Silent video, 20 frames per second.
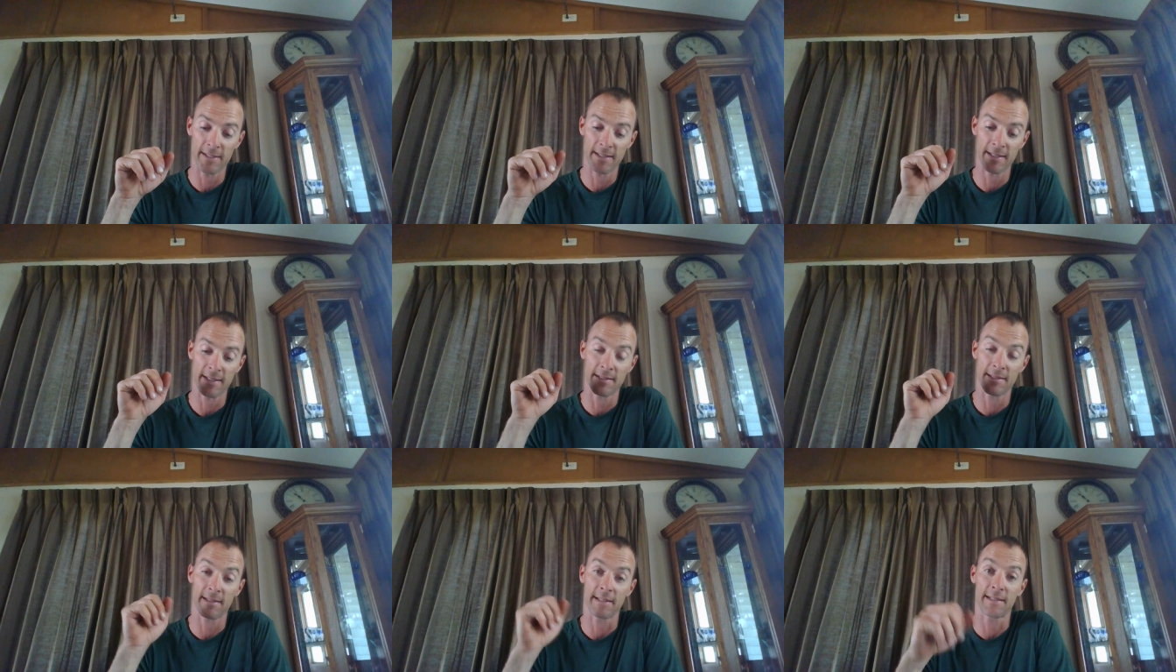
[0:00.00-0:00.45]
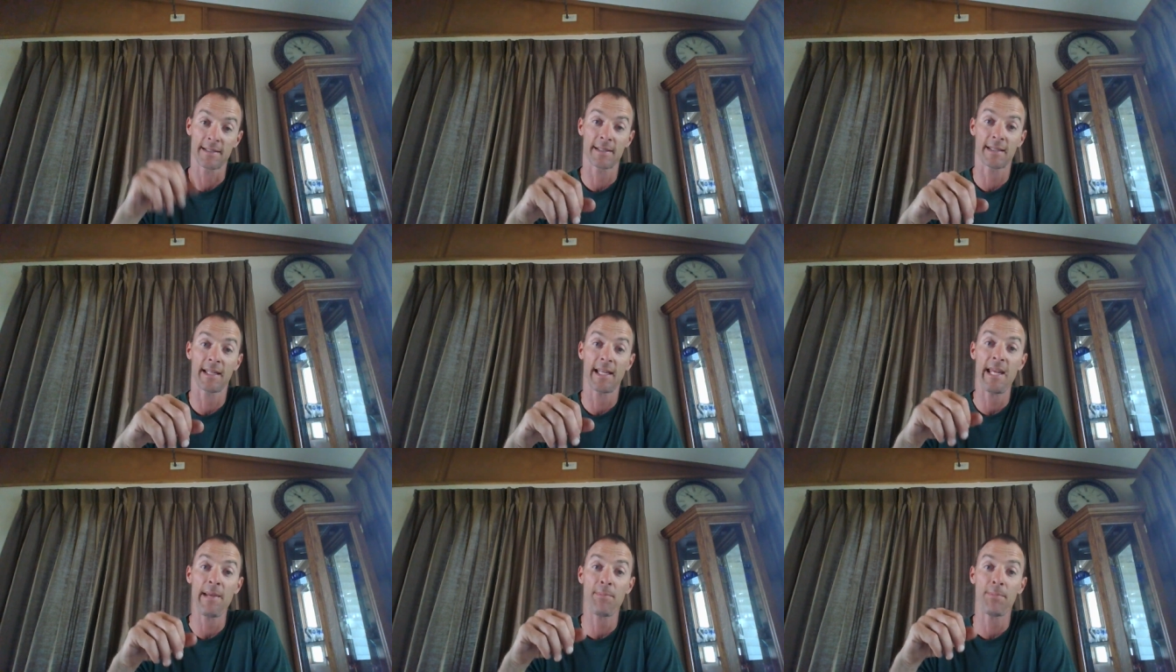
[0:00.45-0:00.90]
He says, "The
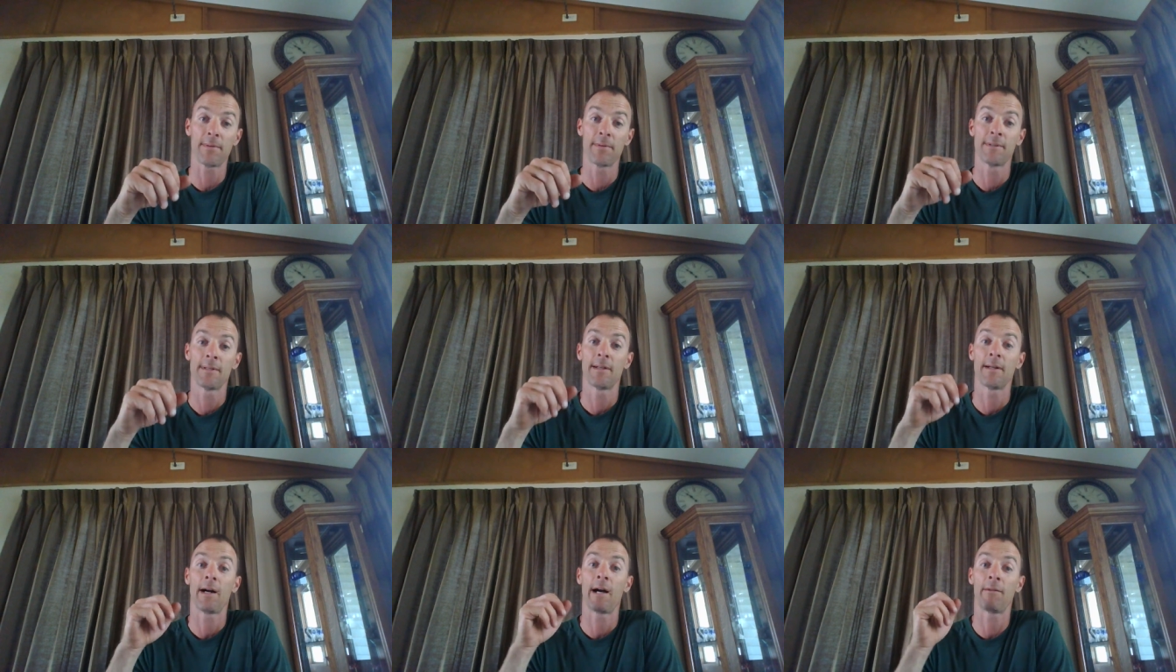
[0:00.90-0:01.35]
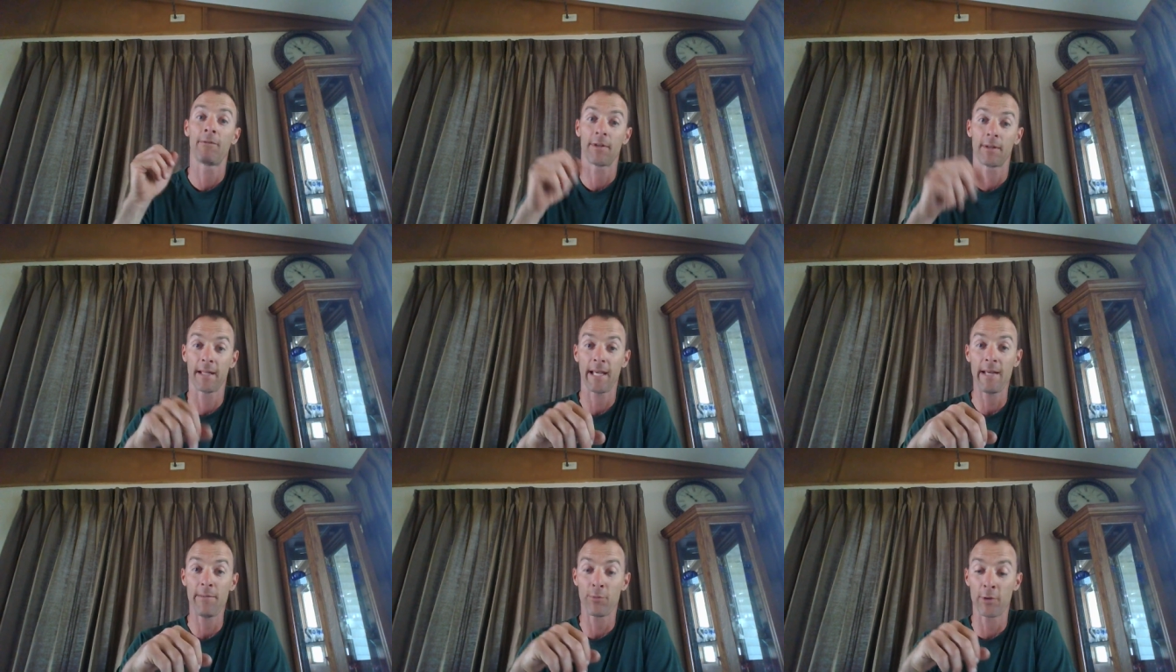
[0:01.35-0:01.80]
sleep of a
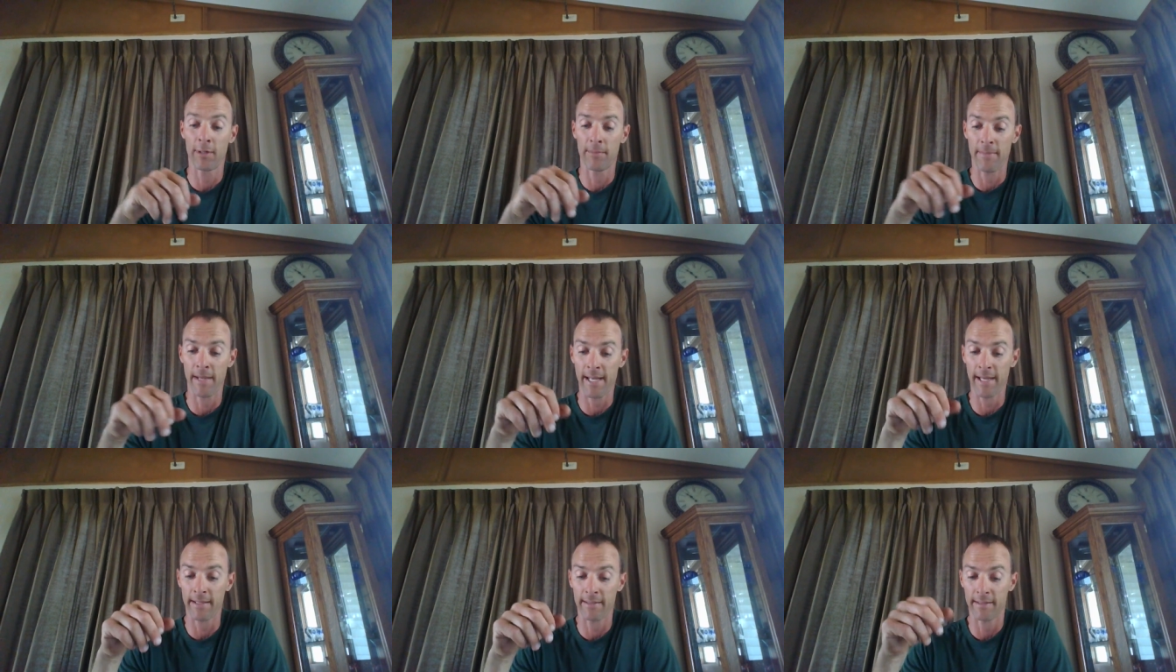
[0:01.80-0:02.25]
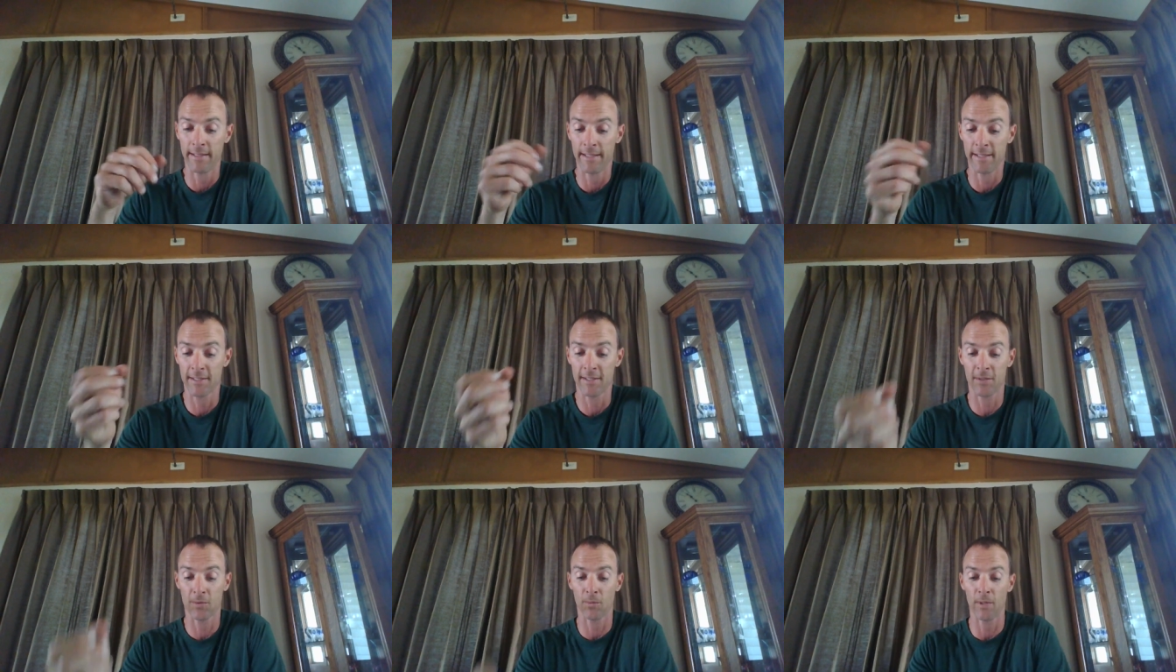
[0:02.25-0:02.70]
laboring man
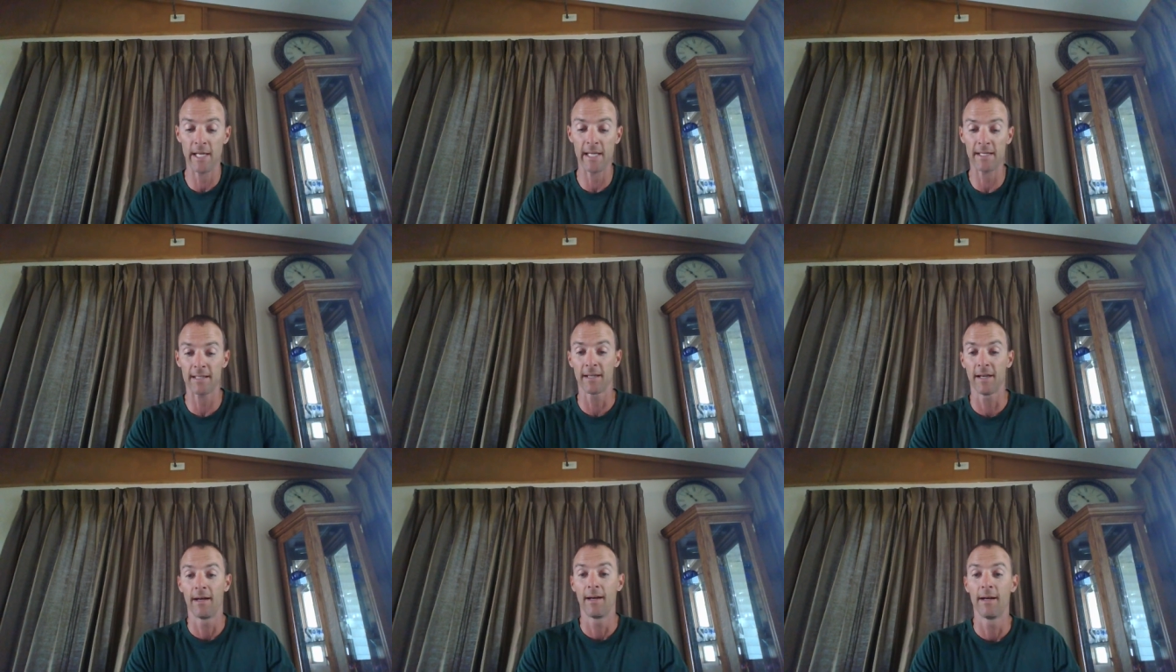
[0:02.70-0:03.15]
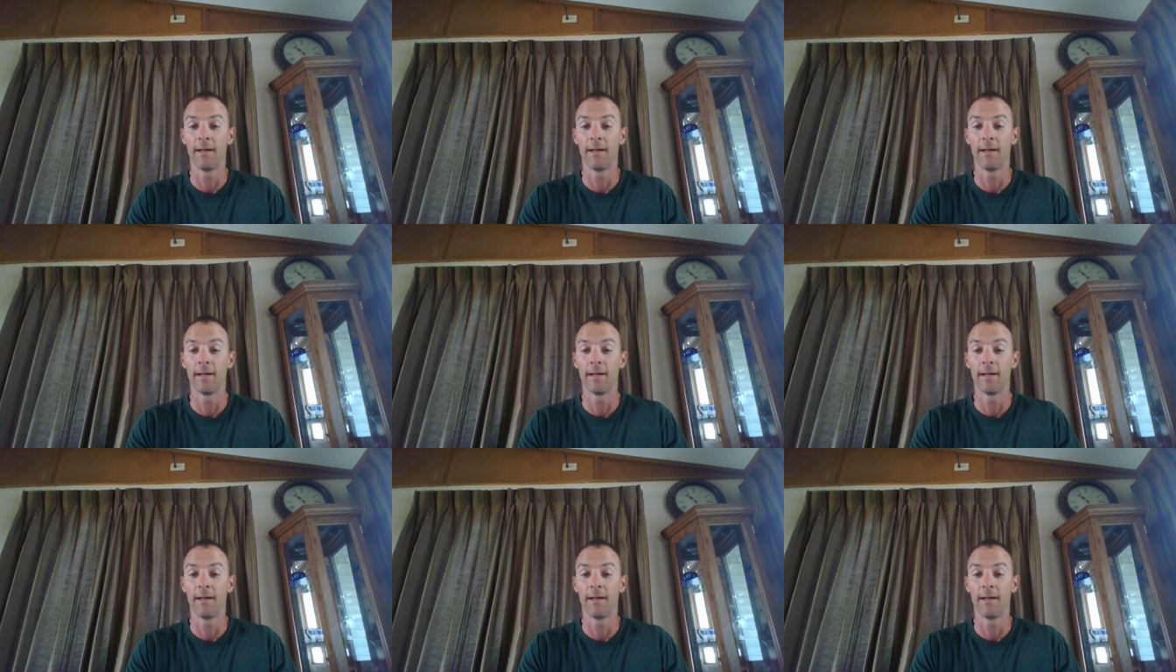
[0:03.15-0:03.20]
is sweet,